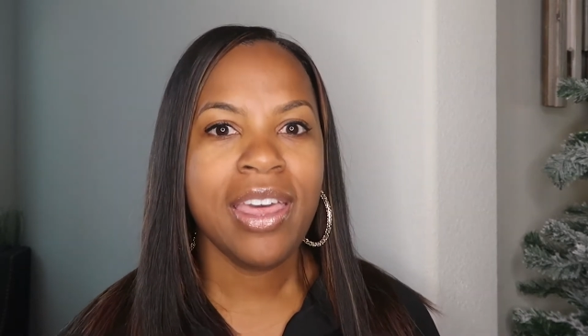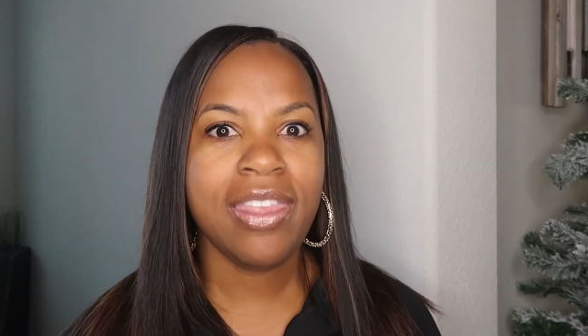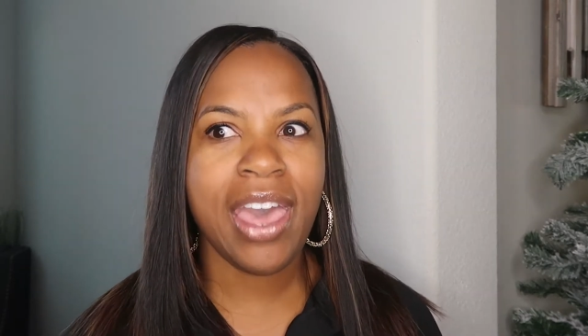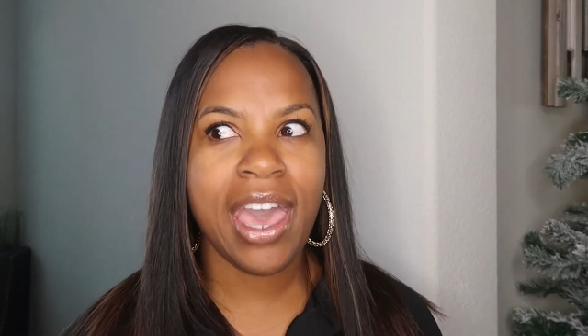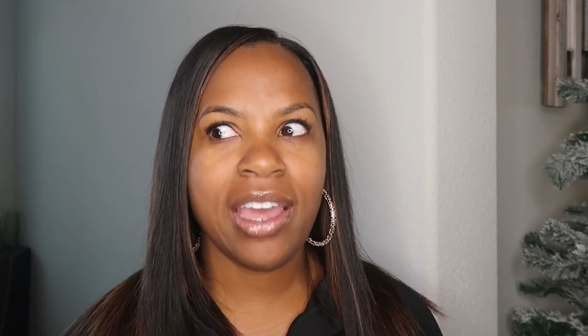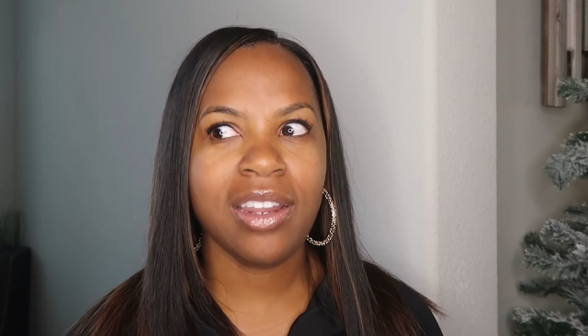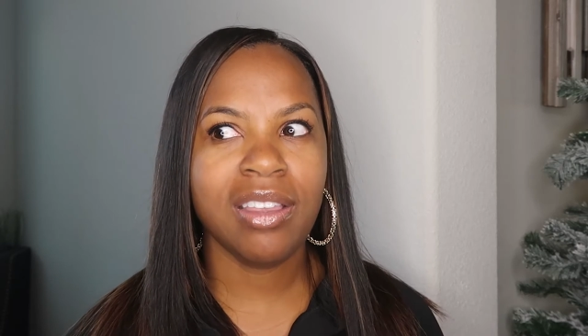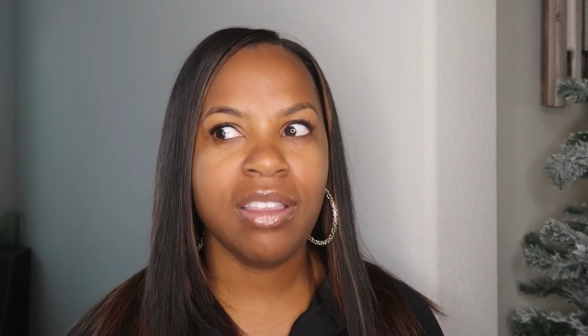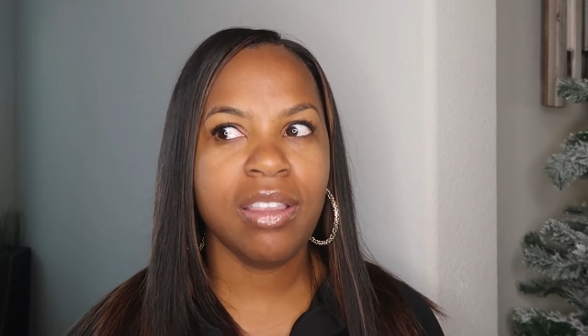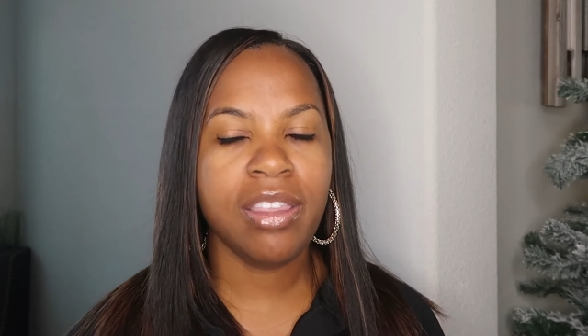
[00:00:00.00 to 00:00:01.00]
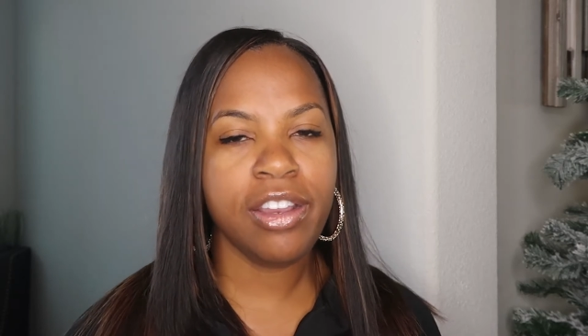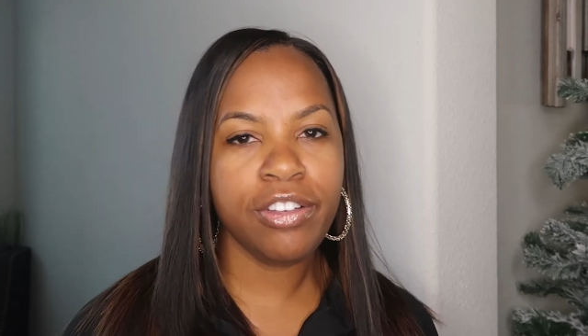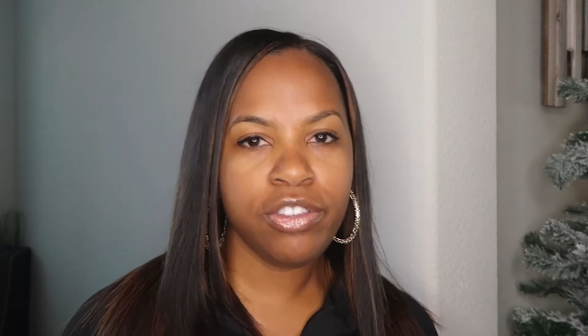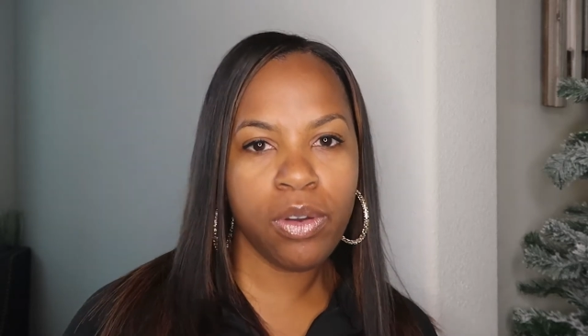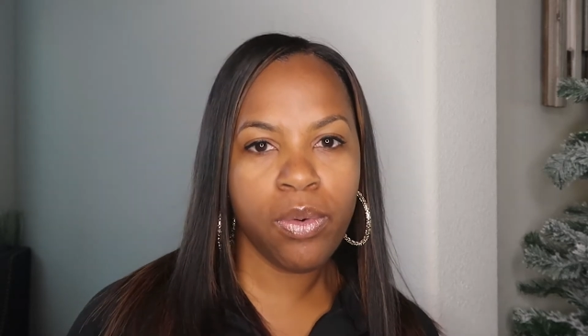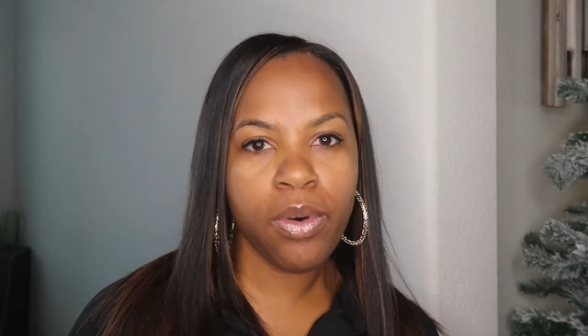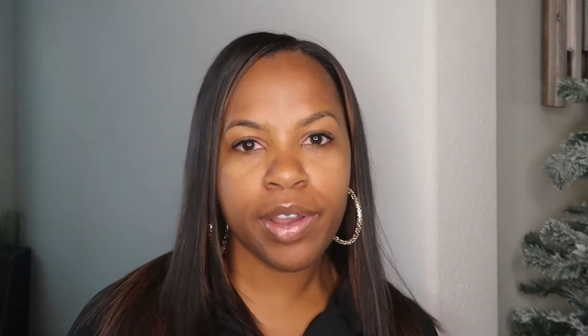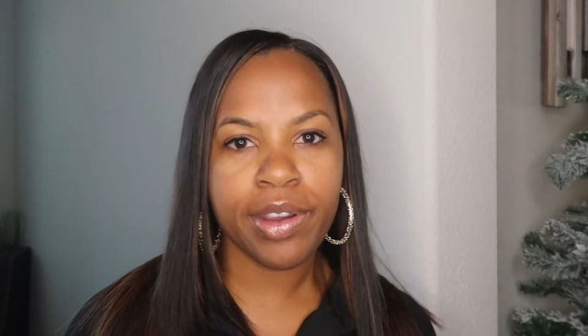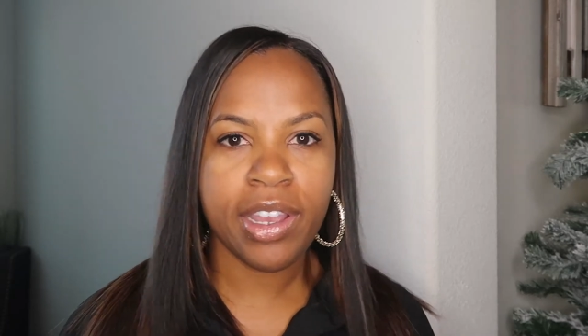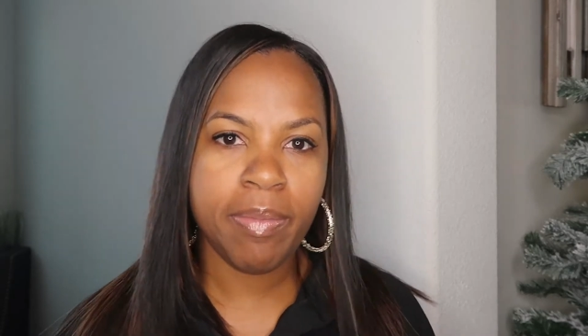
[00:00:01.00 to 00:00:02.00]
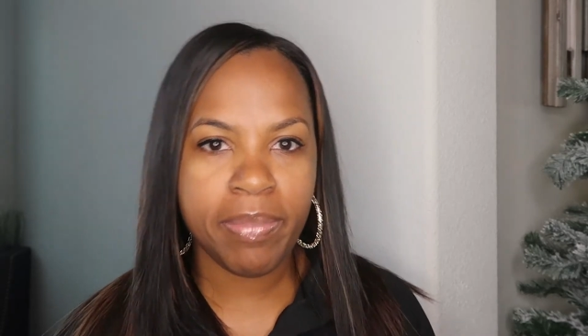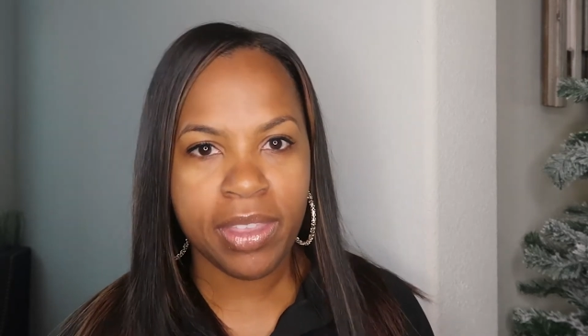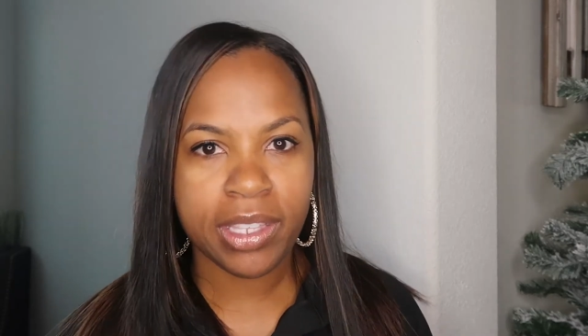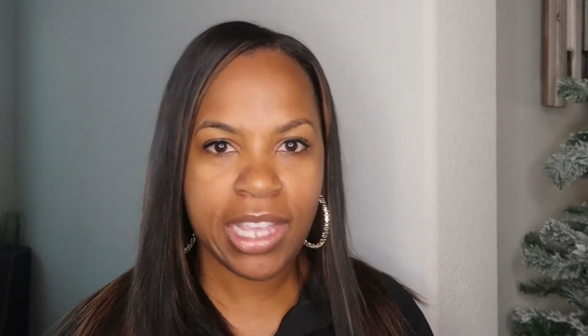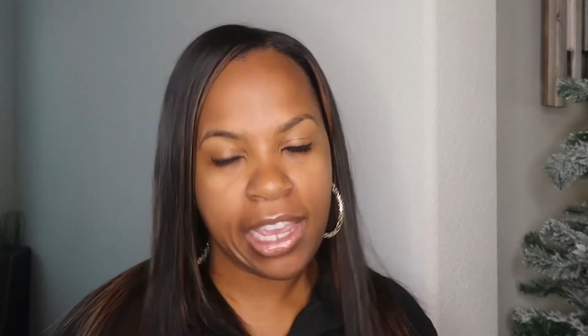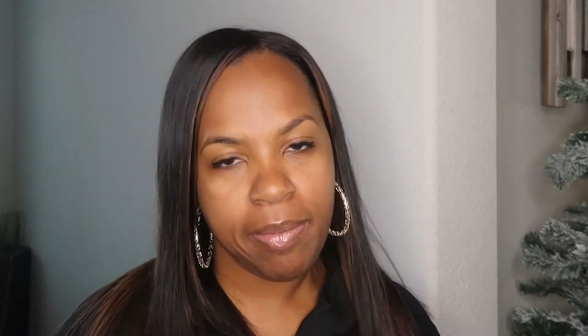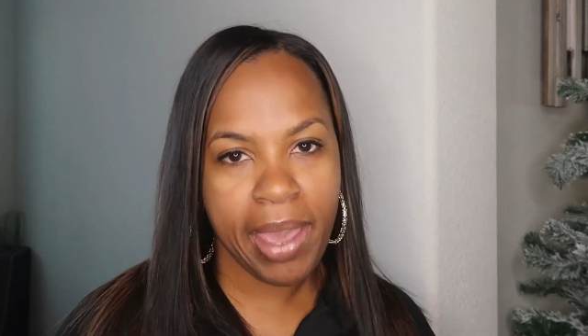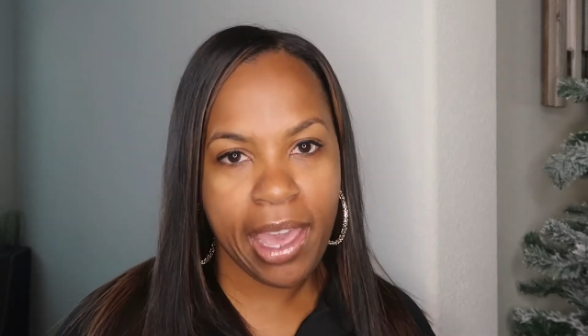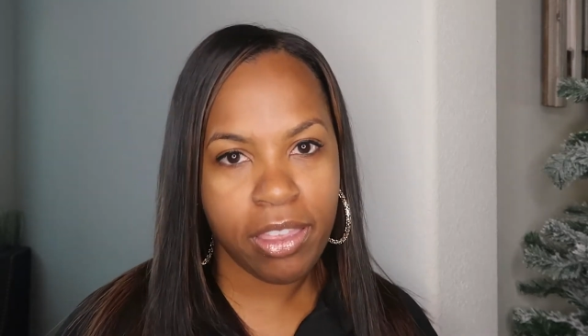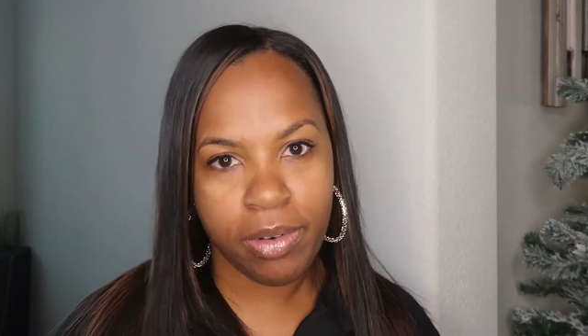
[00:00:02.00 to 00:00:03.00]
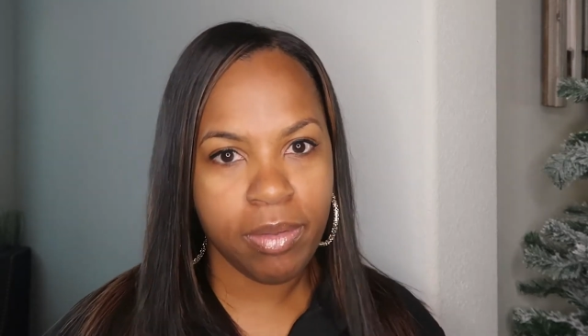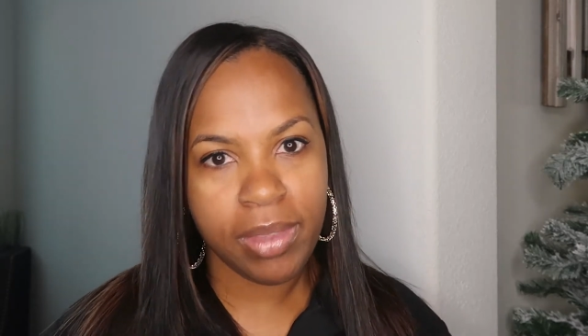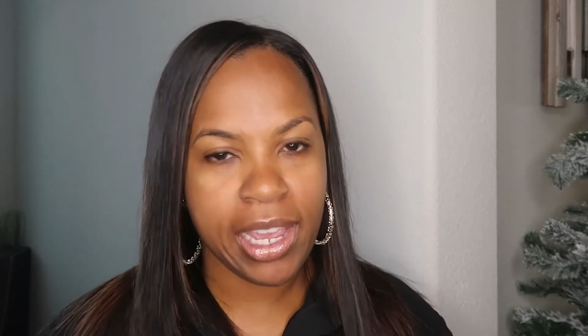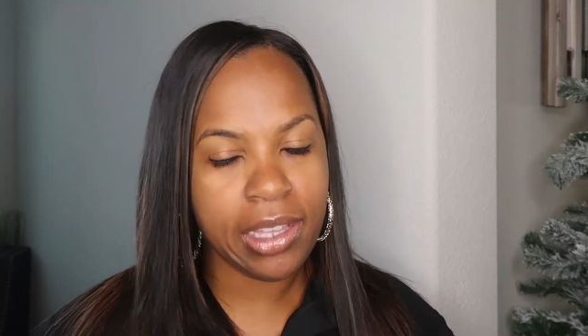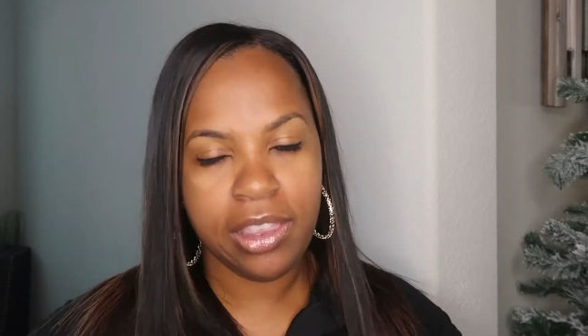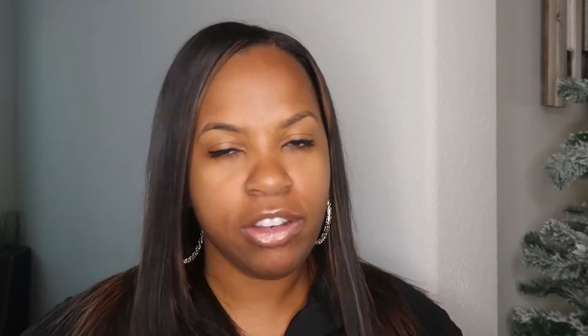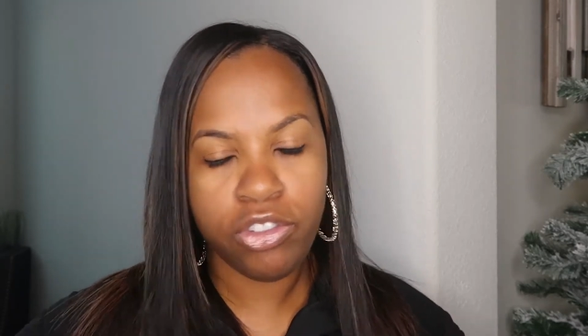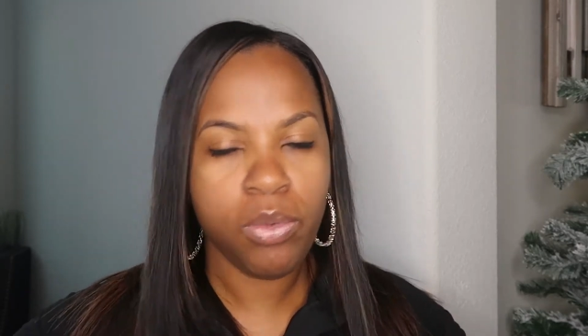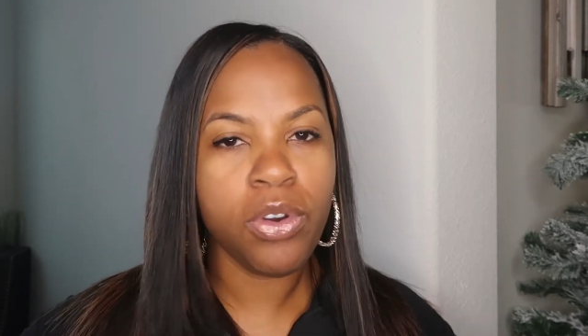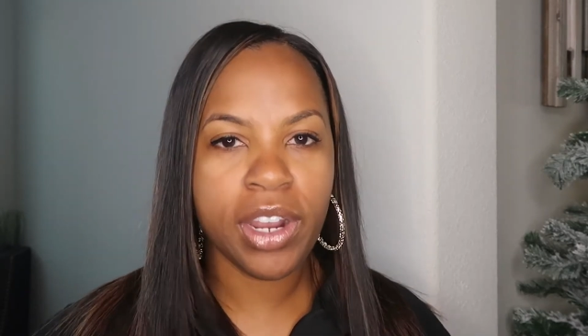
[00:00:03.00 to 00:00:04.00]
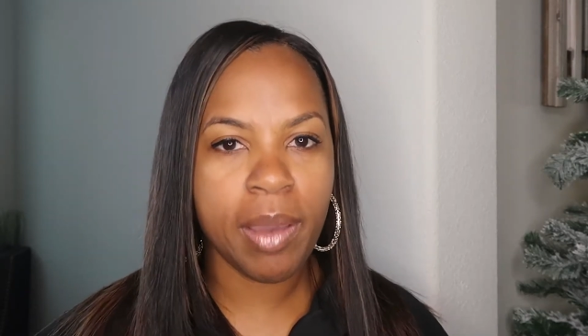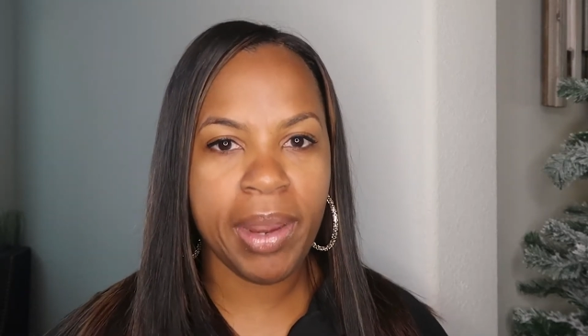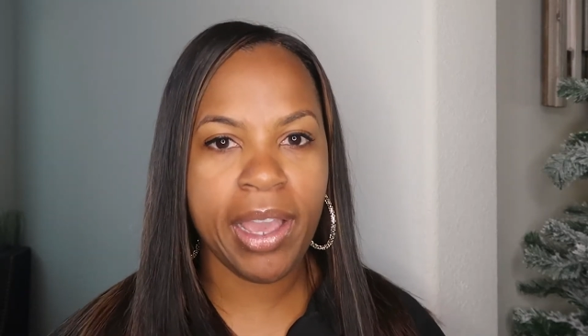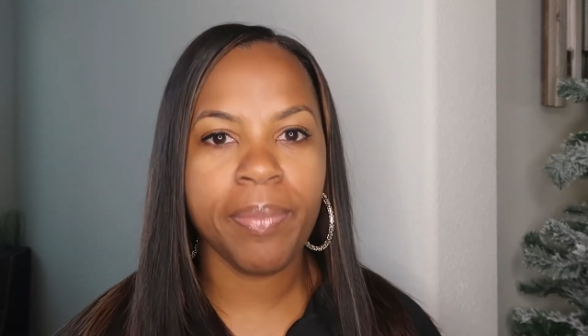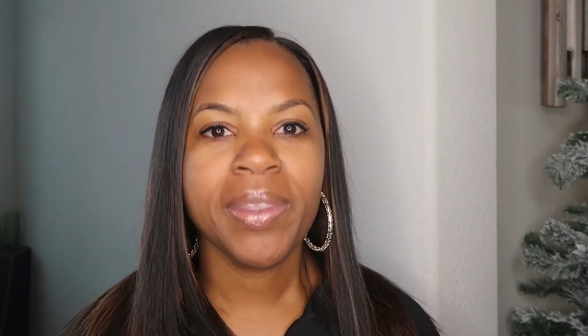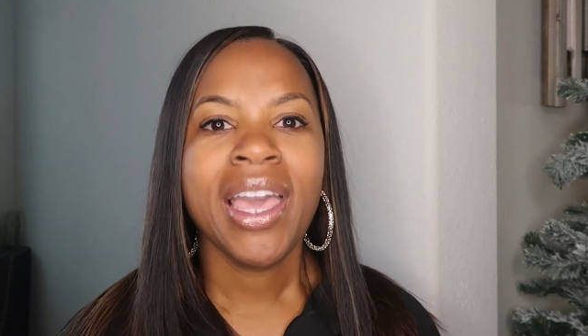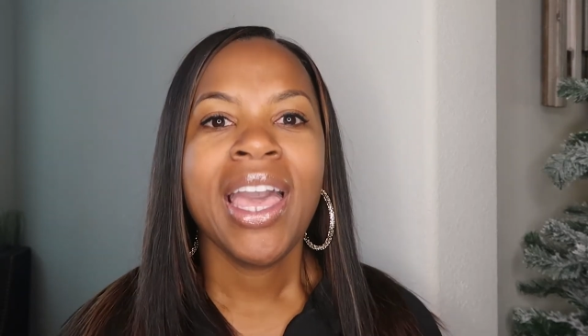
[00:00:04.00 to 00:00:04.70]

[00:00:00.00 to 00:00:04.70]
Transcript: that there's no water in the second bathroom, like there's no water coming out.